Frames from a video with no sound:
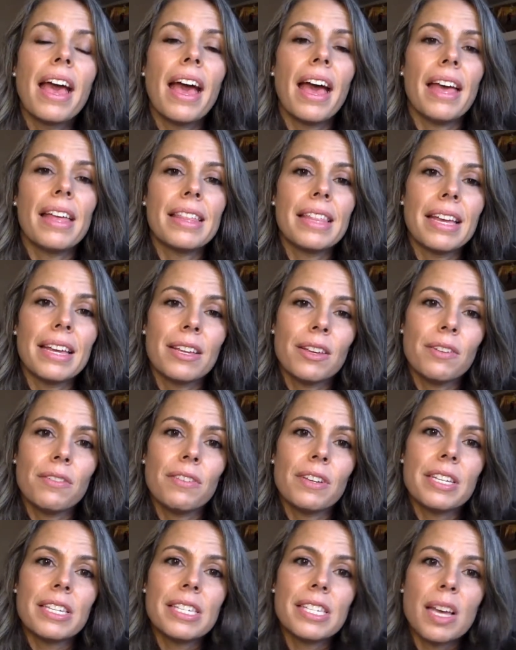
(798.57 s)
and that you've
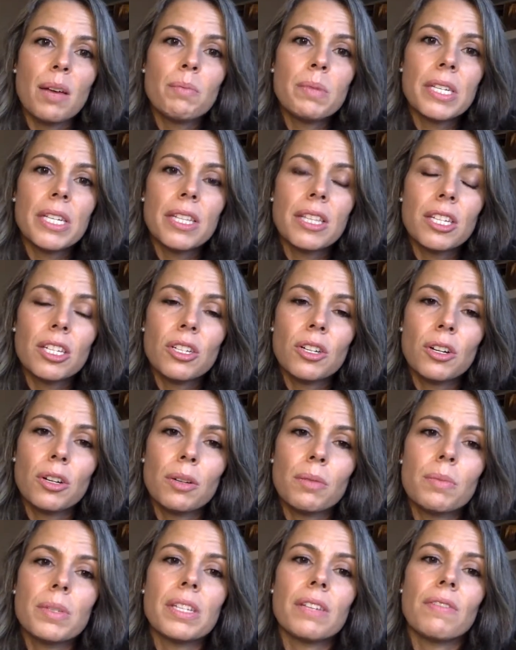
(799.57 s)
accepted the
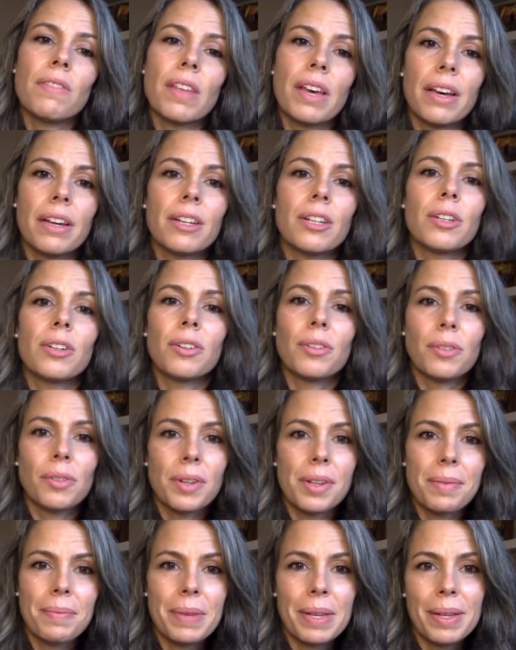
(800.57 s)
terms of that
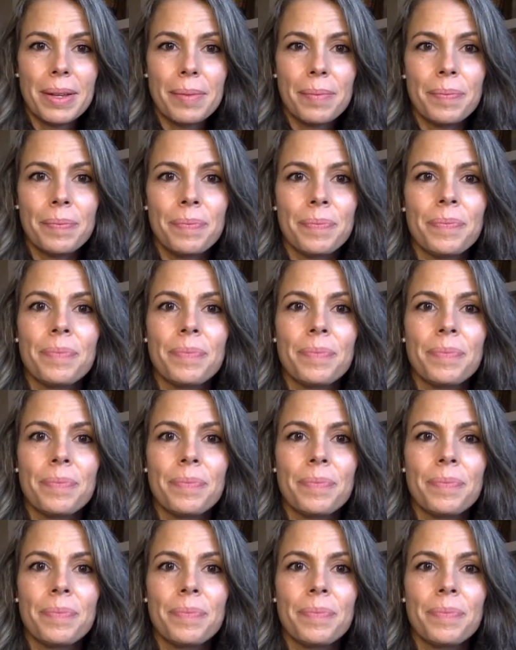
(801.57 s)
agreement